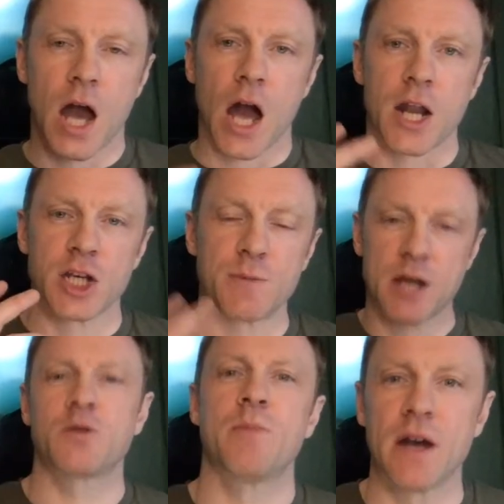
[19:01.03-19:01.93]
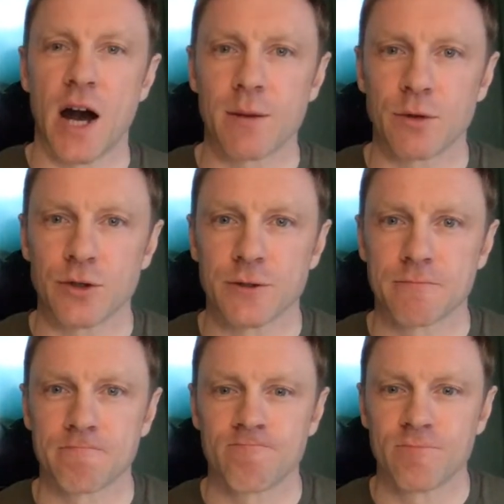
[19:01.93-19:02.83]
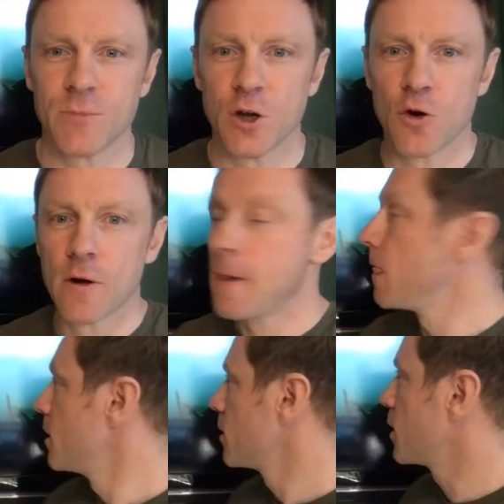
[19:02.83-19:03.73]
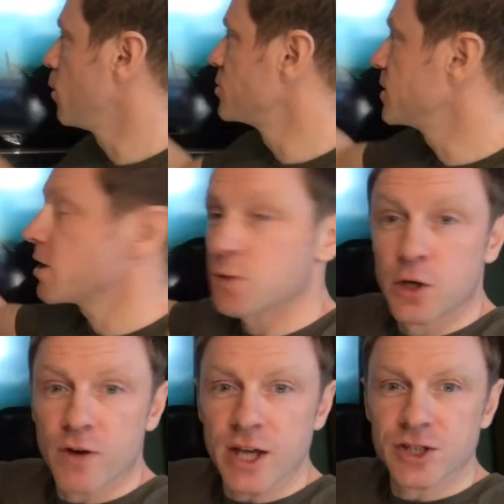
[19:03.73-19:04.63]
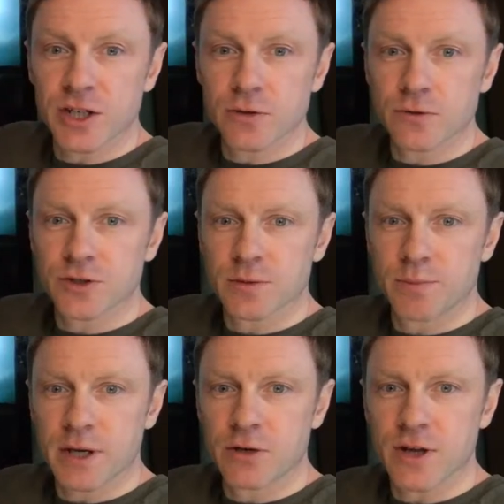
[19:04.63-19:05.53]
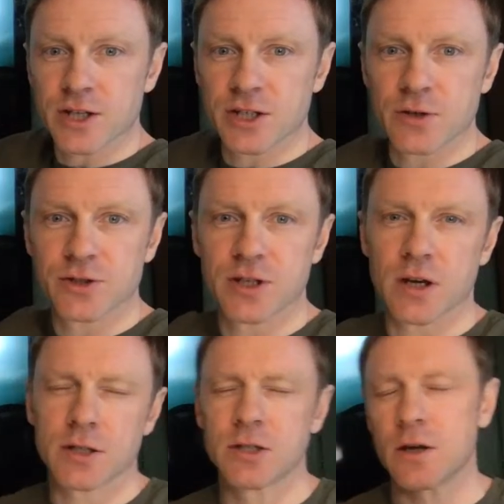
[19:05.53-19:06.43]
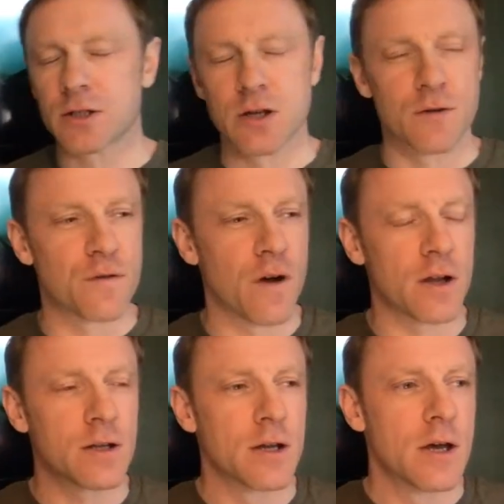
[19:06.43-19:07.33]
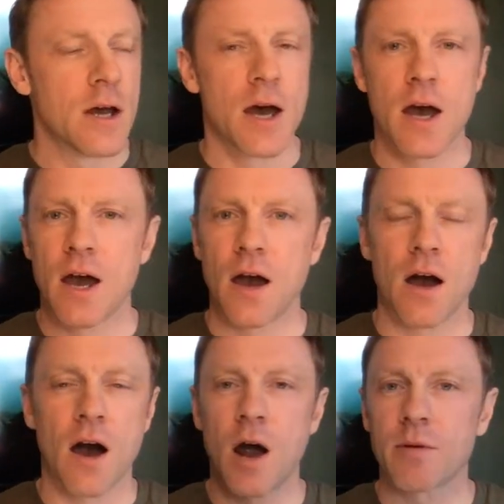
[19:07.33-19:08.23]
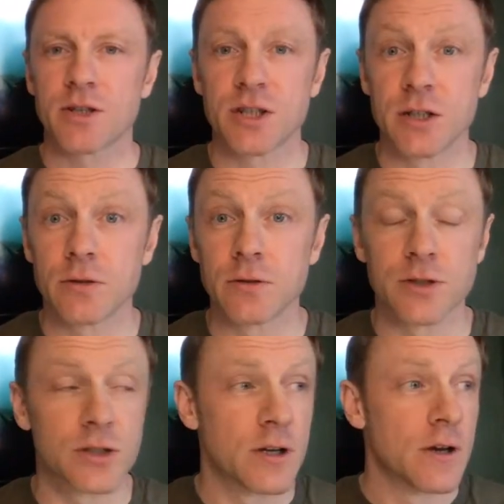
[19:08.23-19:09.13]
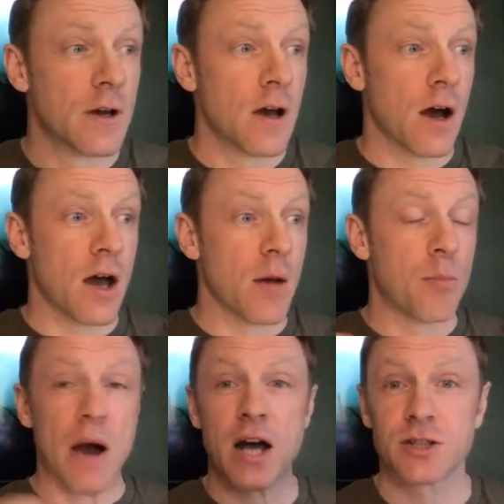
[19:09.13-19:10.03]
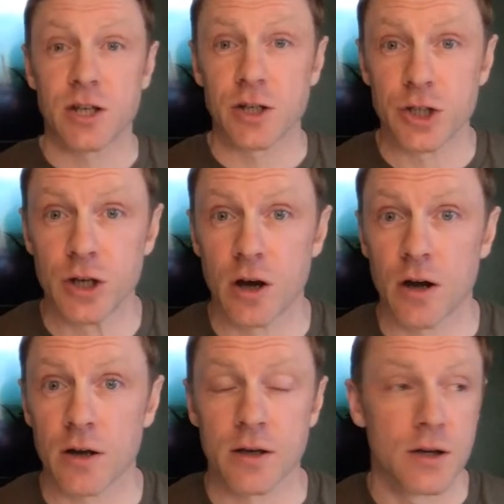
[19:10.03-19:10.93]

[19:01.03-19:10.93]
And especially big animals, you know, close encounters with grey seals, big grey seals here, such good fun, harbour seals, basking shark,